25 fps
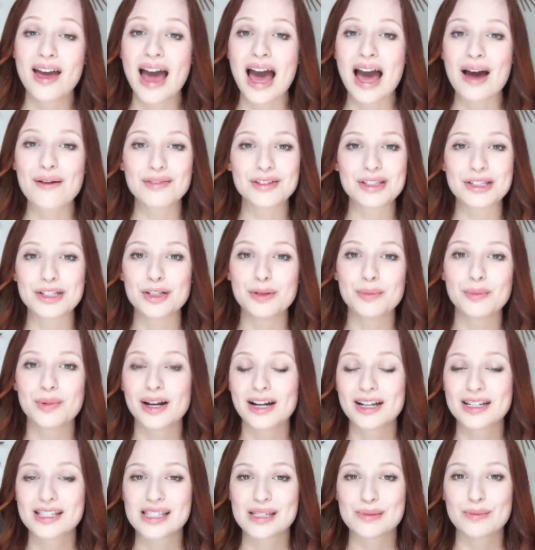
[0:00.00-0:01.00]
have a little
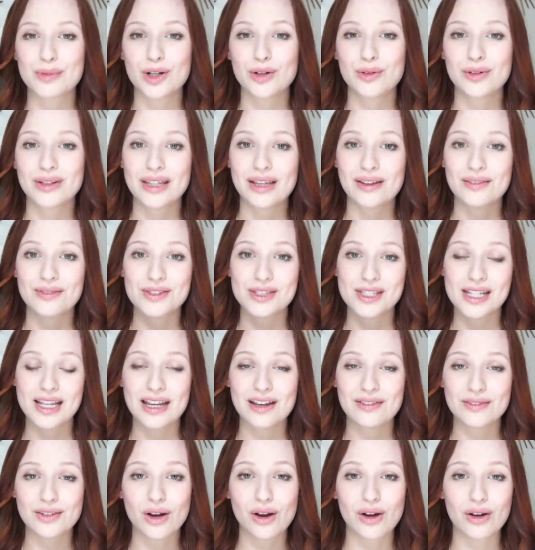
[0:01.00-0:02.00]
box somewhere where they've
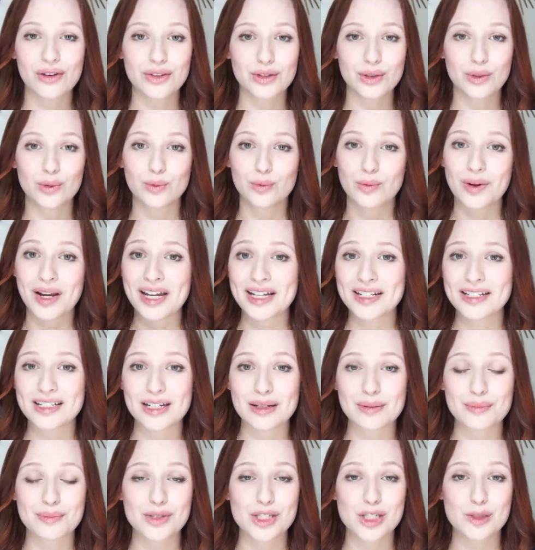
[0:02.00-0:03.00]
saved all their
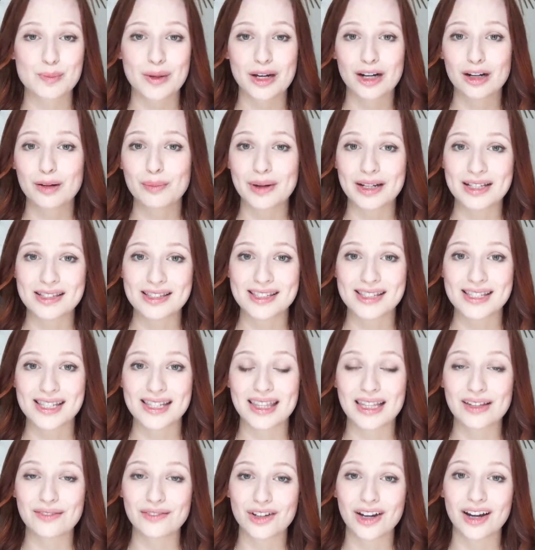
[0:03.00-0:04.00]
random spare buttons
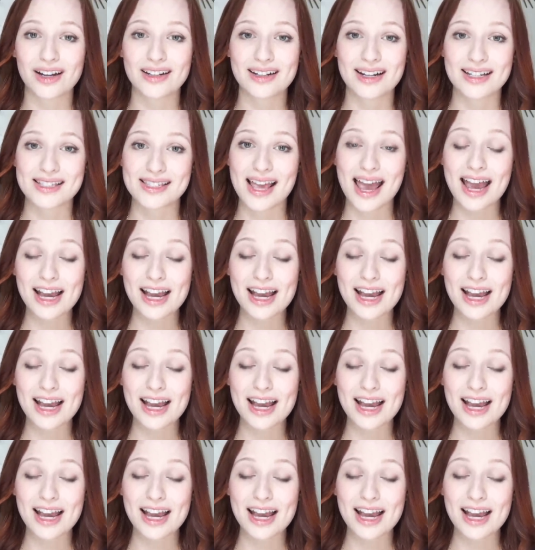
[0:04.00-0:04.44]
that they've gotten as